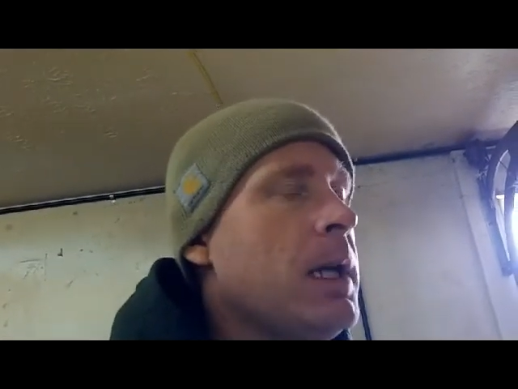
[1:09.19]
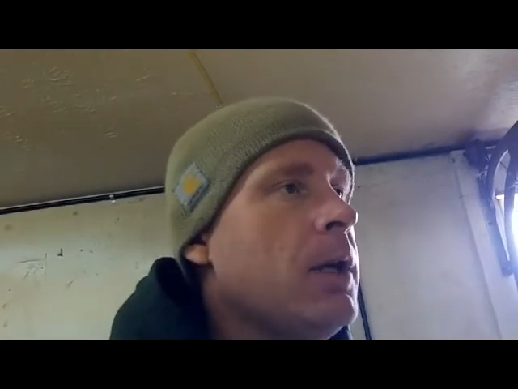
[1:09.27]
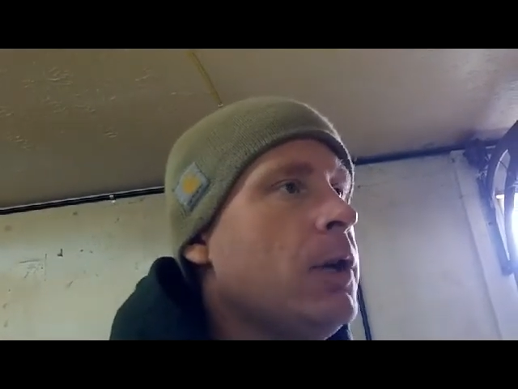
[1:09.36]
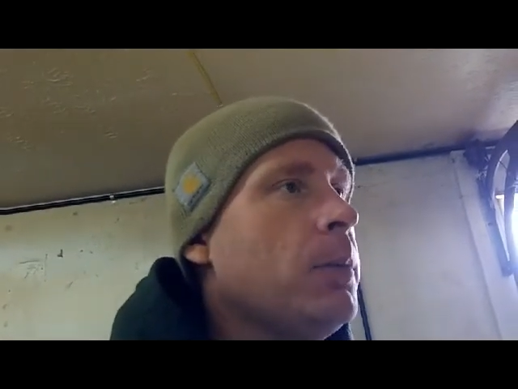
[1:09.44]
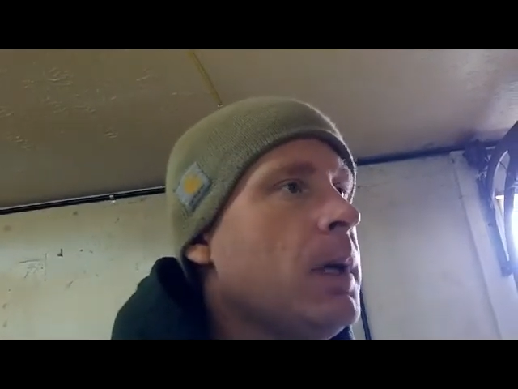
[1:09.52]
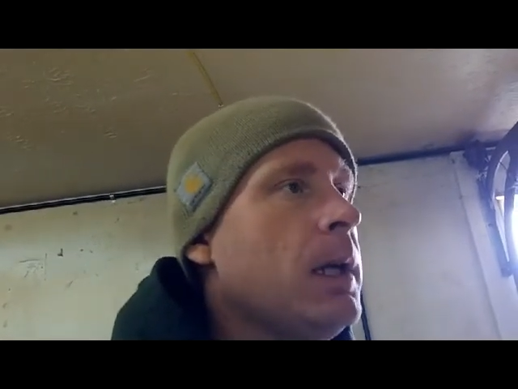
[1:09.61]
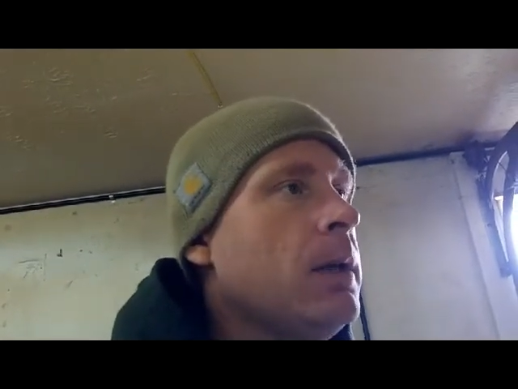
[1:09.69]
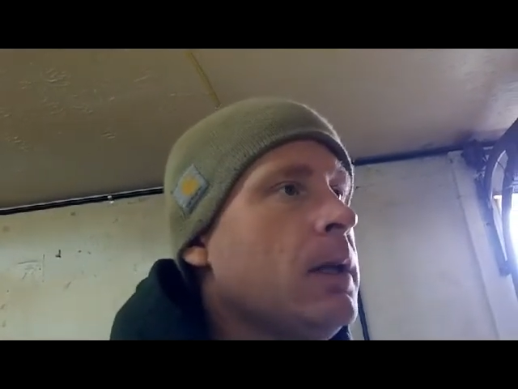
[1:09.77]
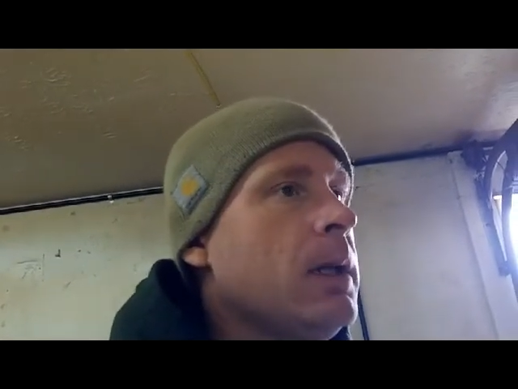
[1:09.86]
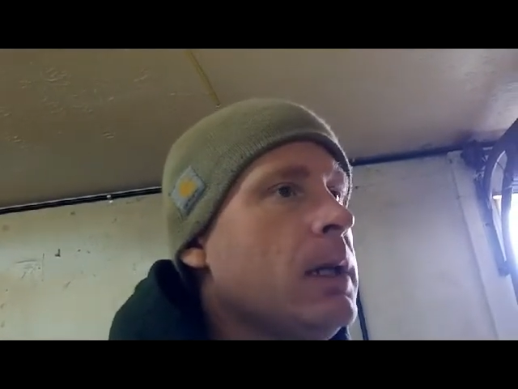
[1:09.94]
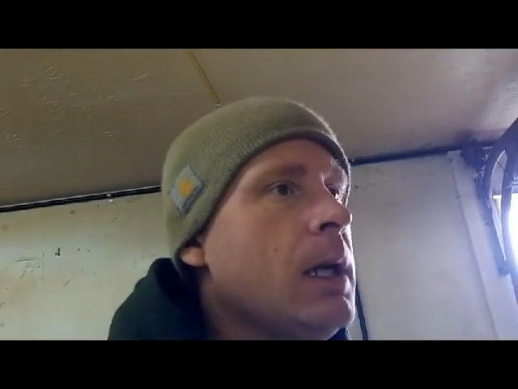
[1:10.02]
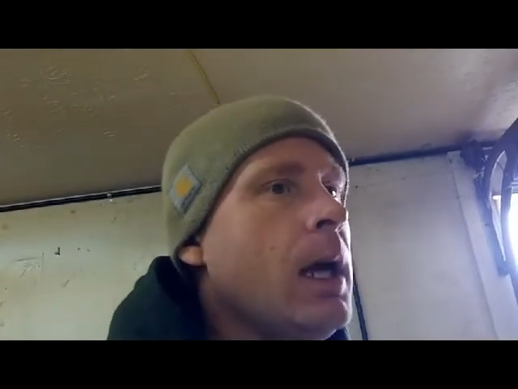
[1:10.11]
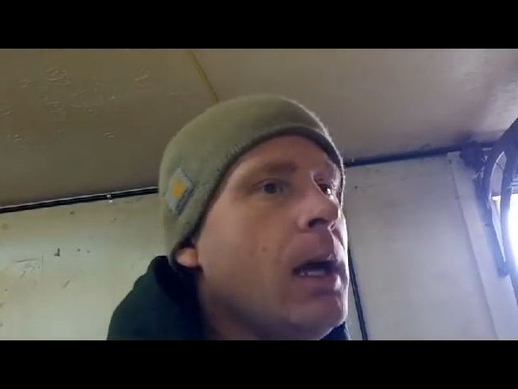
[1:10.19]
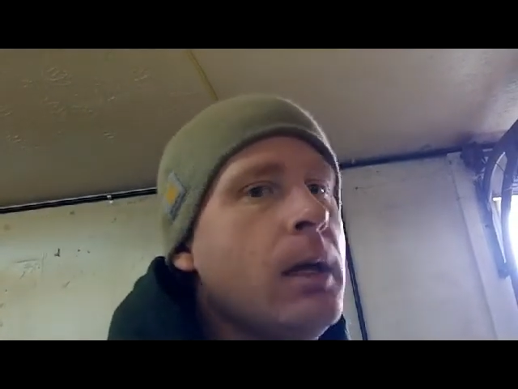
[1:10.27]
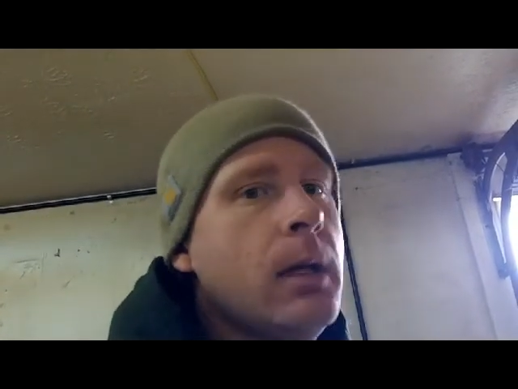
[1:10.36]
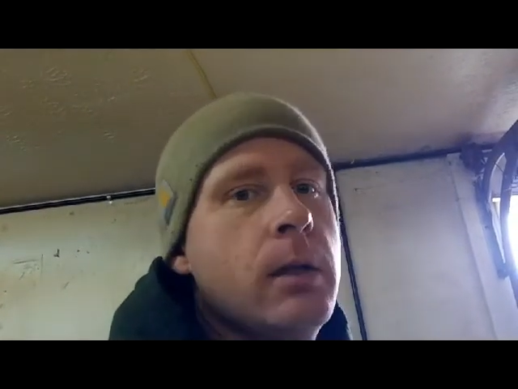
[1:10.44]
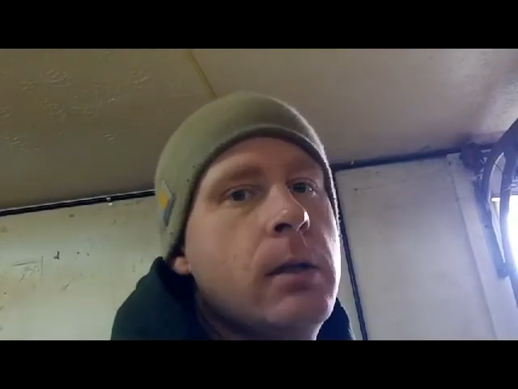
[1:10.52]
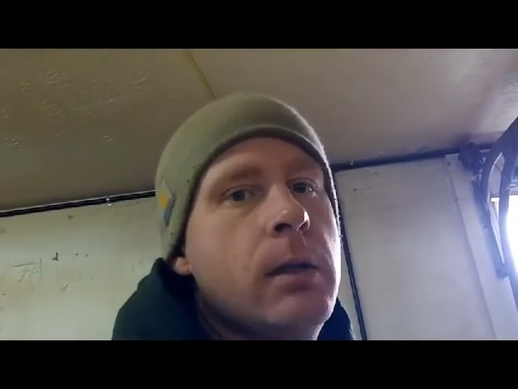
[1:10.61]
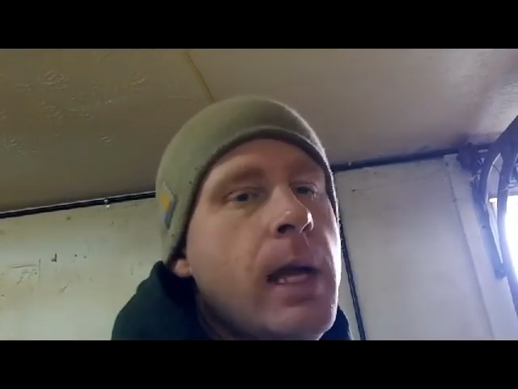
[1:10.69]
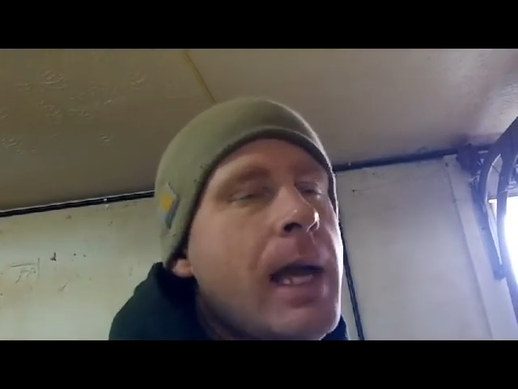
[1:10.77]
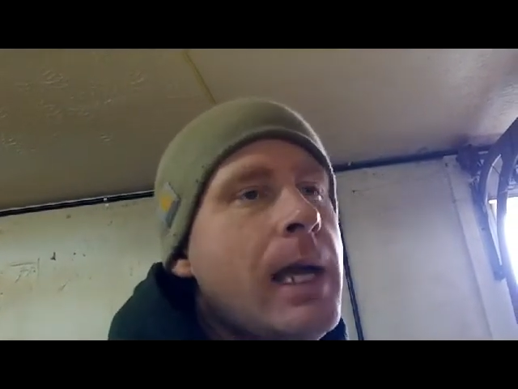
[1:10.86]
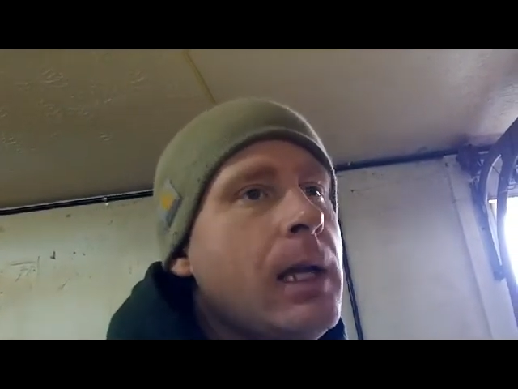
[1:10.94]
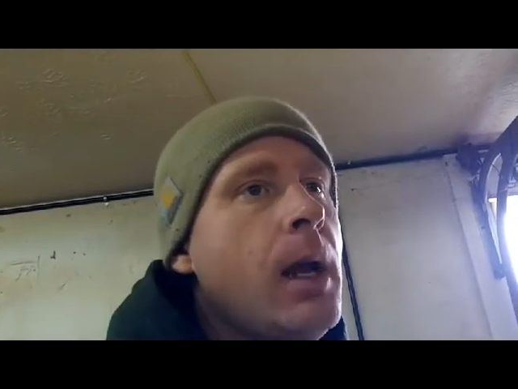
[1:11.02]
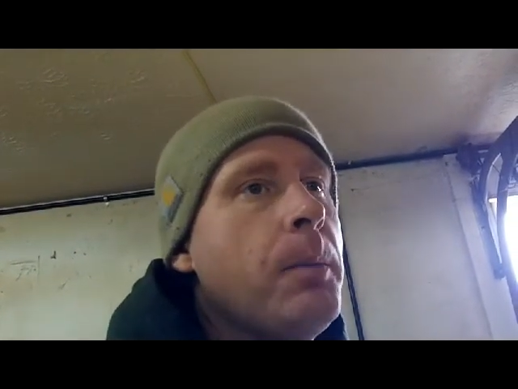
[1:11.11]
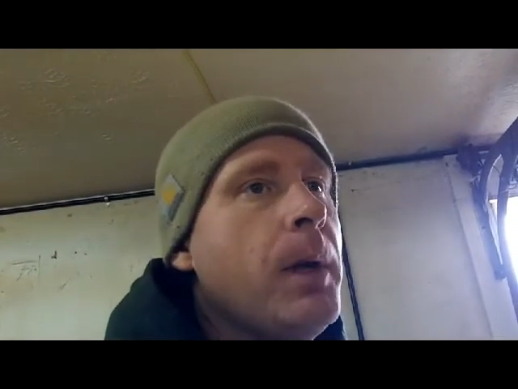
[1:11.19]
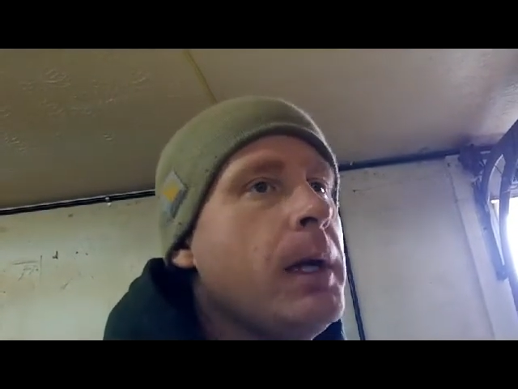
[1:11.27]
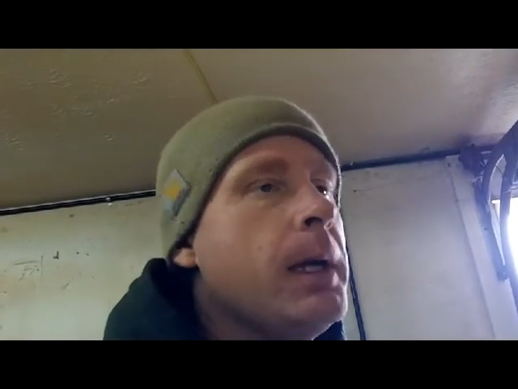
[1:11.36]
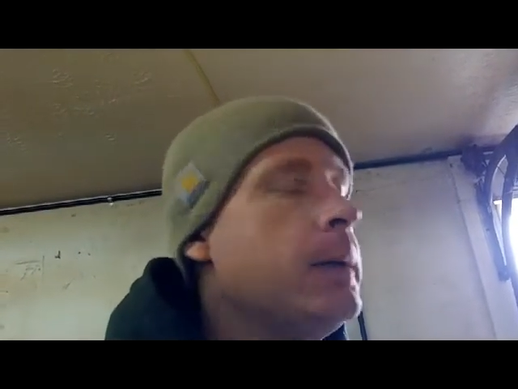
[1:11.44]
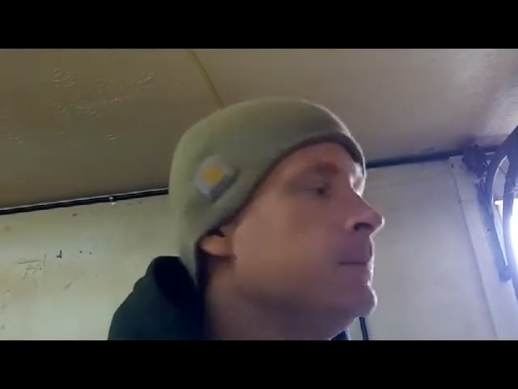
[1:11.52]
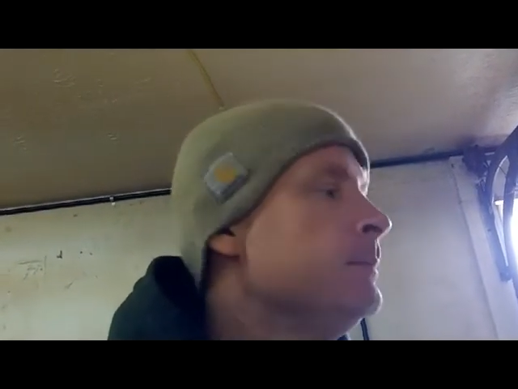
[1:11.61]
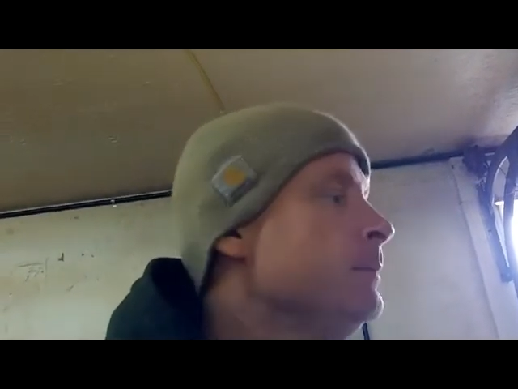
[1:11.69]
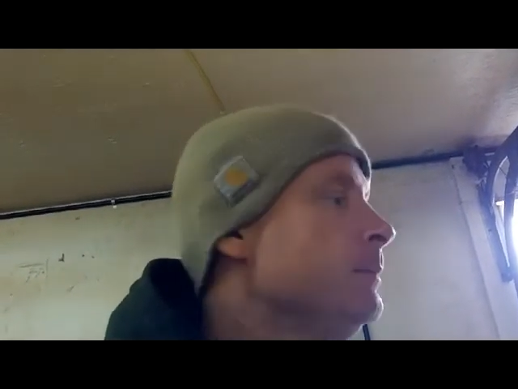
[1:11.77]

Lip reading: intermittently hanging up on it.